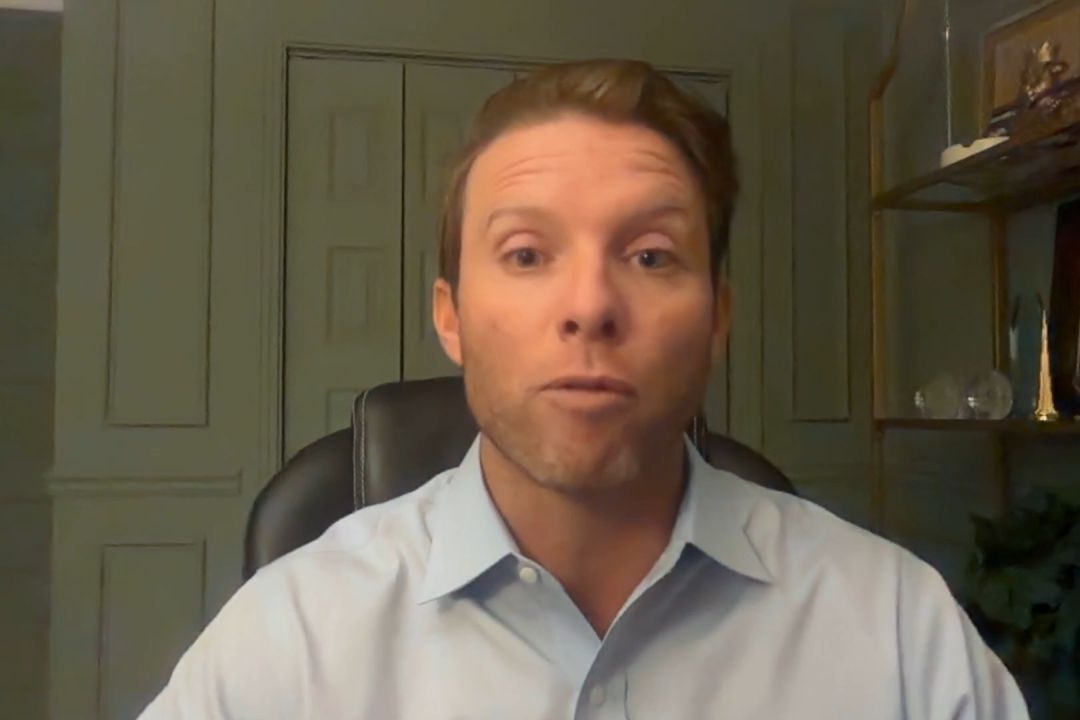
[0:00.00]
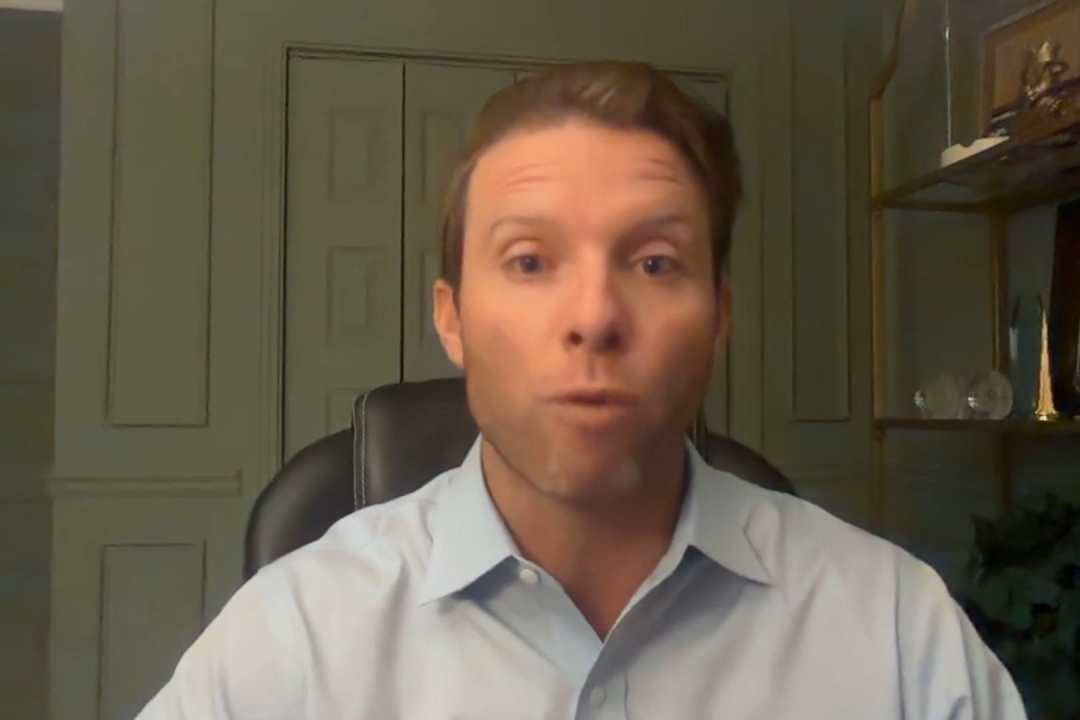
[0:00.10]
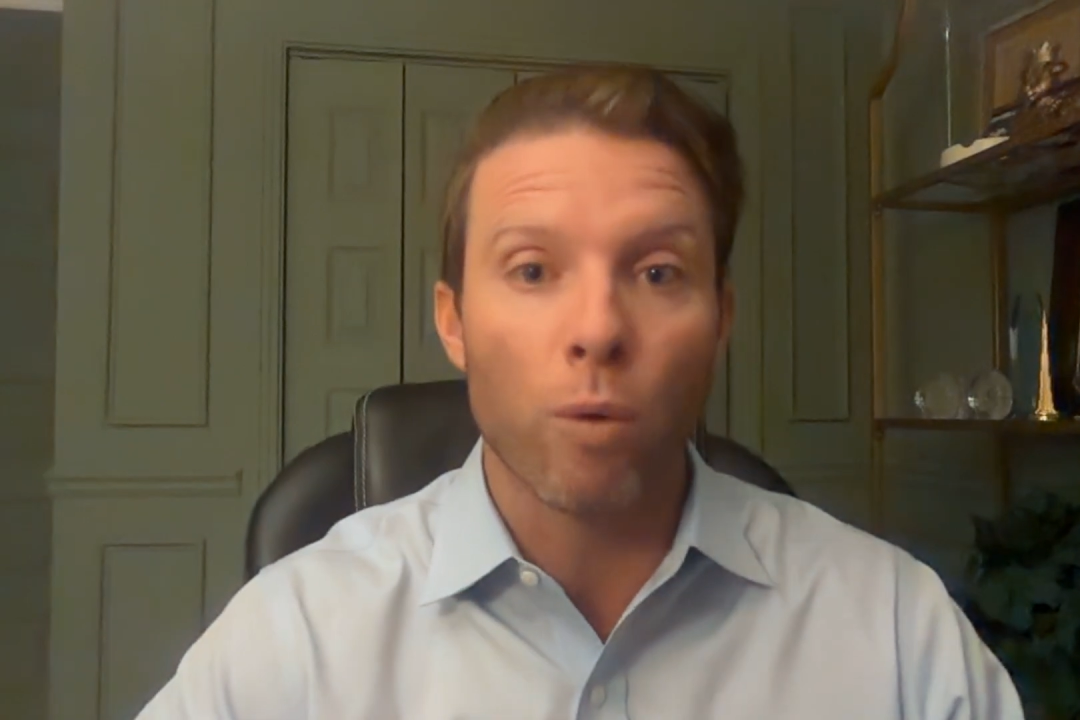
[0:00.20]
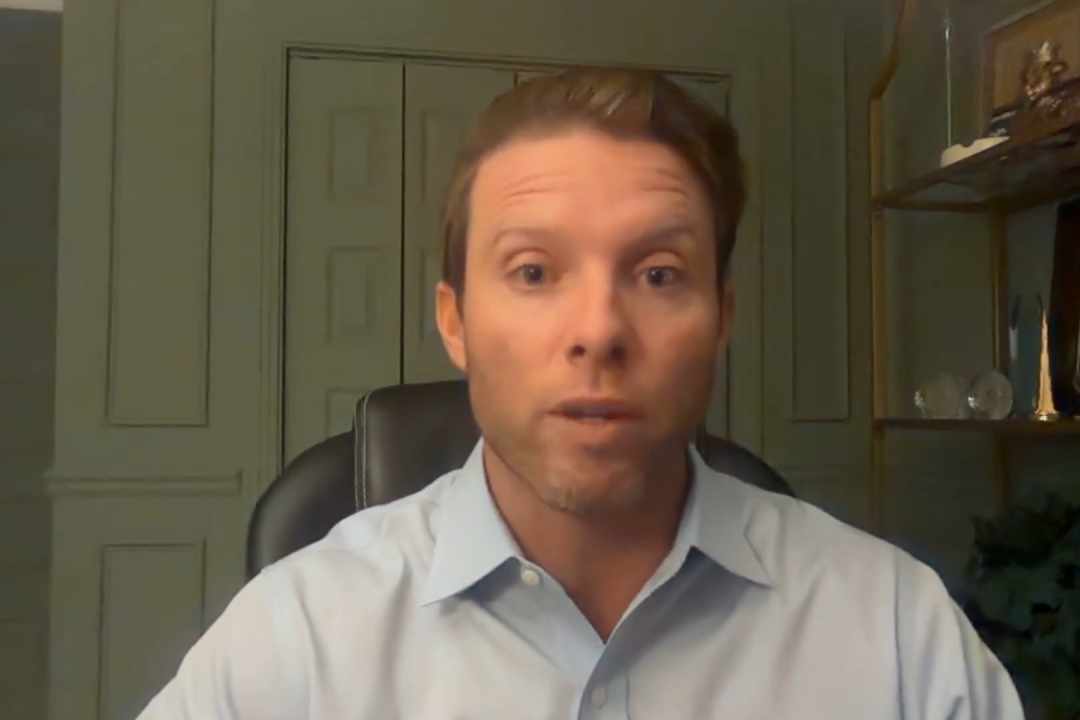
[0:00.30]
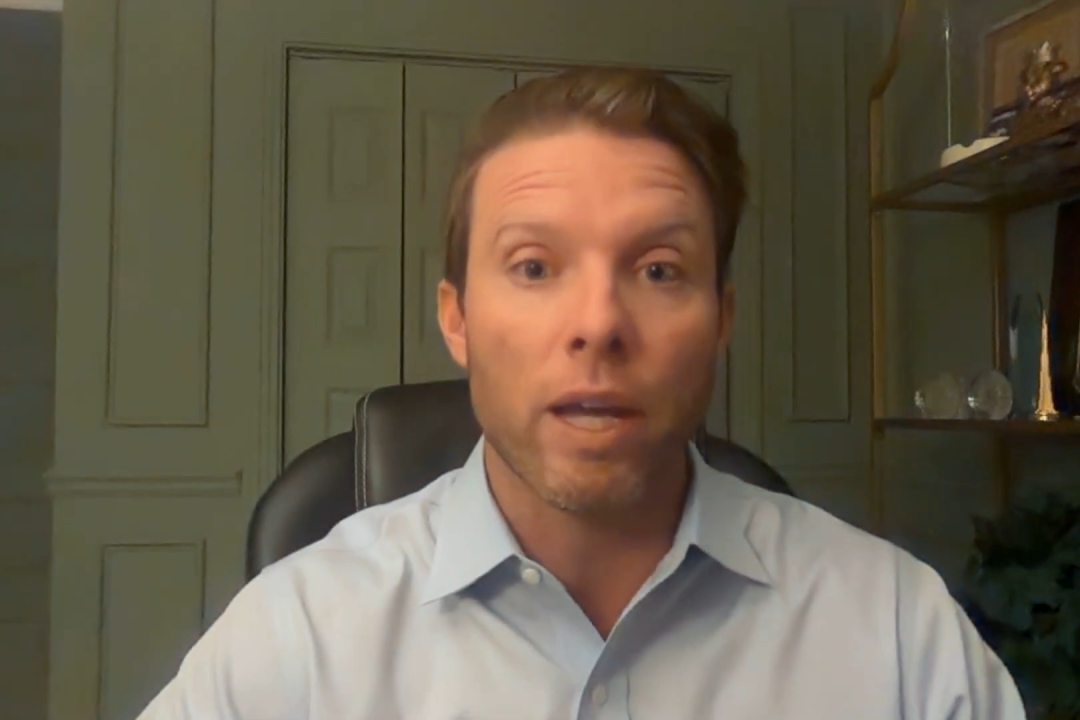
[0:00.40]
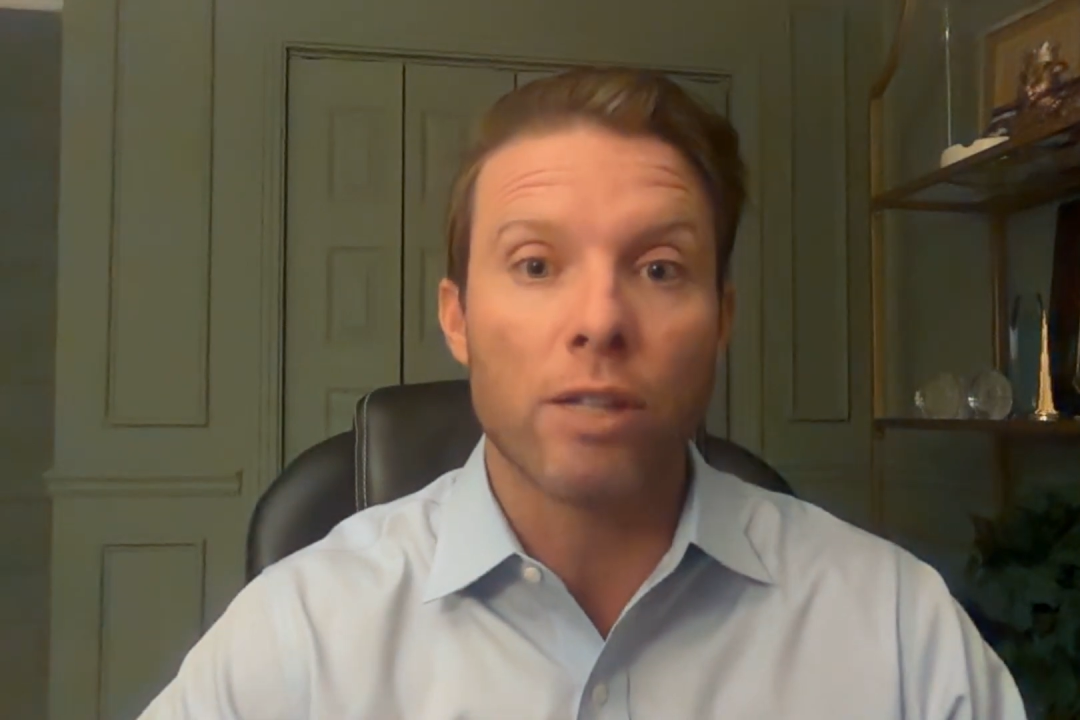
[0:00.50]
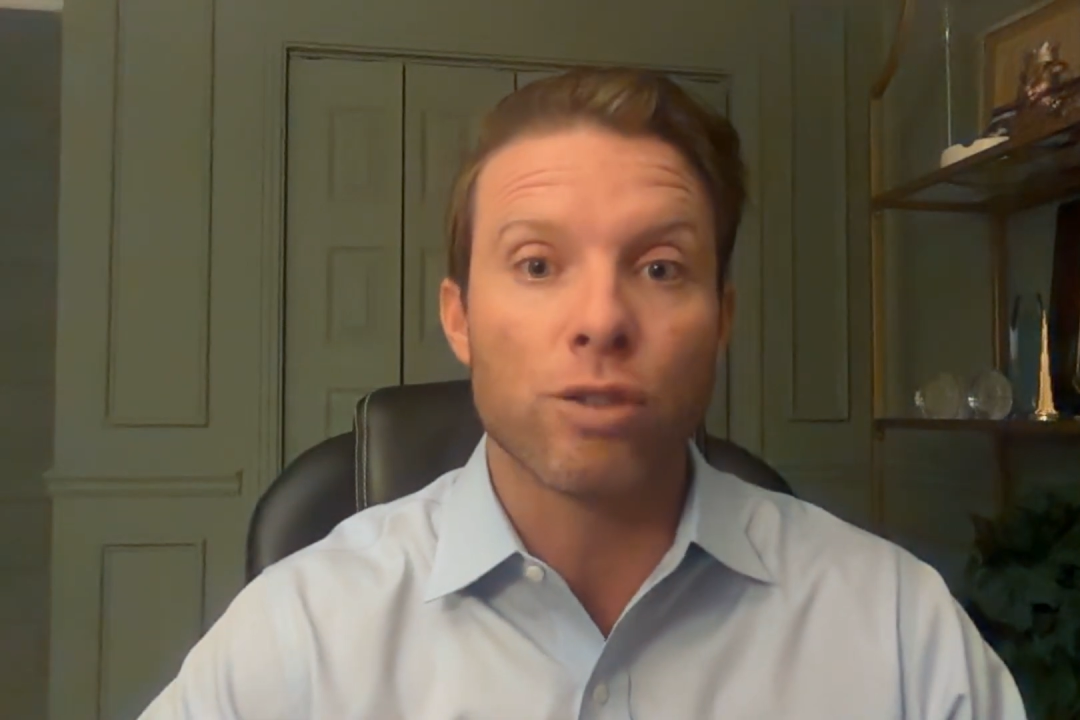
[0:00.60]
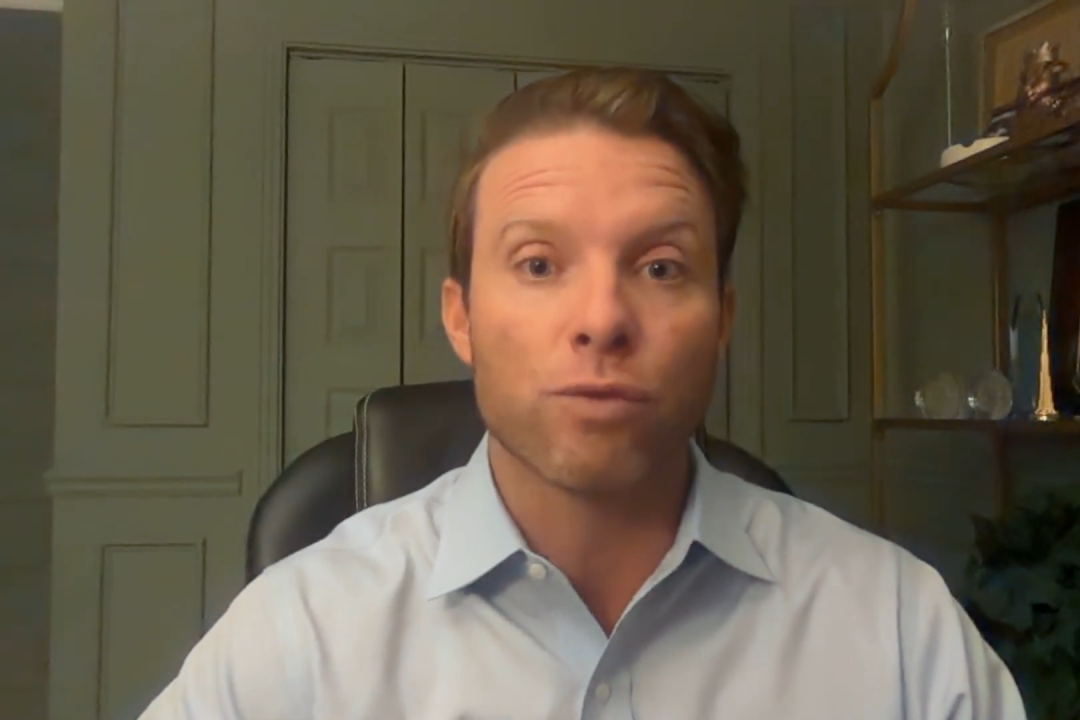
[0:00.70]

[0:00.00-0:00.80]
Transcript: before the age